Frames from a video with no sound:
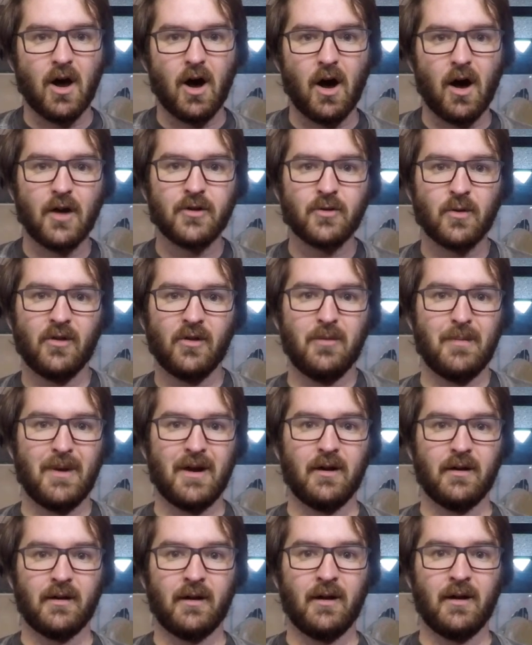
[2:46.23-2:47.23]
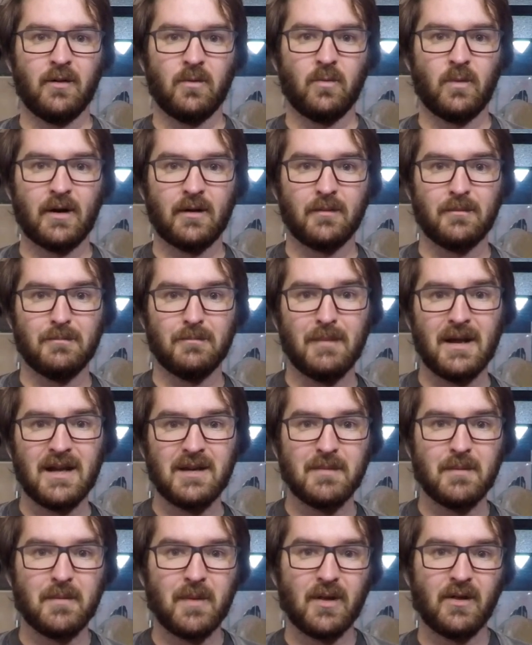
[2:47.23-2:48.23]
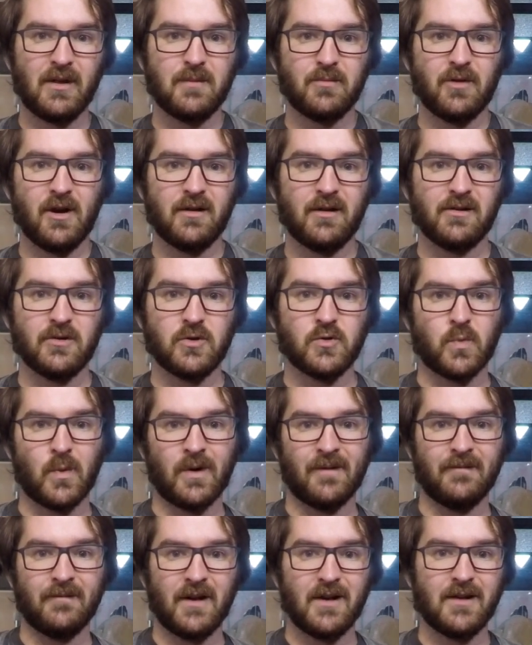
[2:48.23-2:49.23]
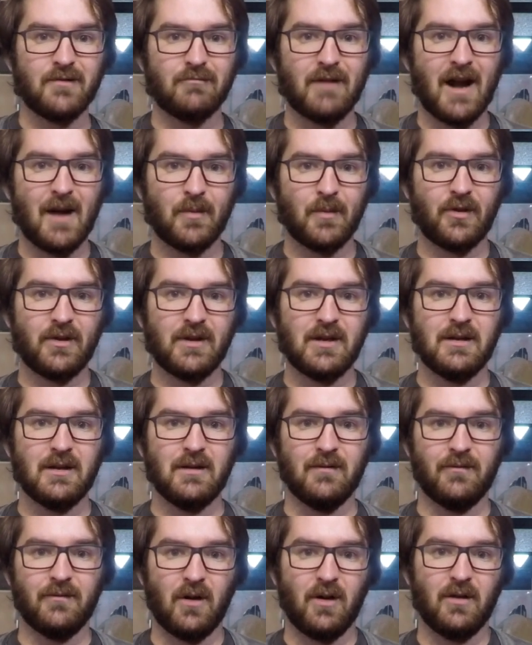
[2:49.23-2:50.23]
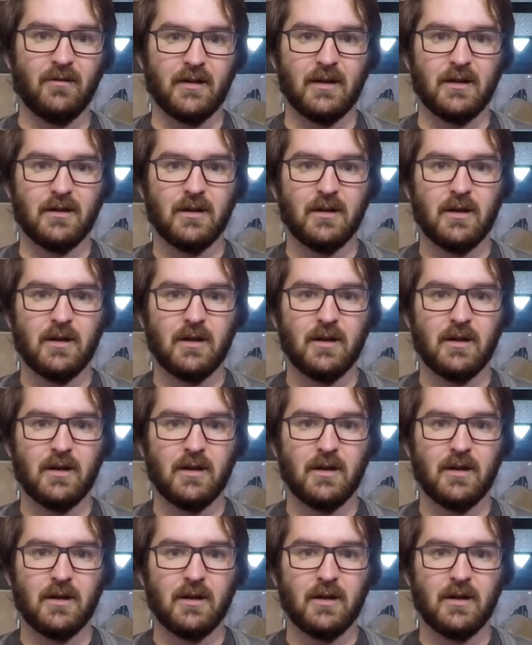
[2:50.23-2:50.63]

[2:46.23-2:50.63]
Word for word: on North America, where many mammalian predators were very rapidly evolving,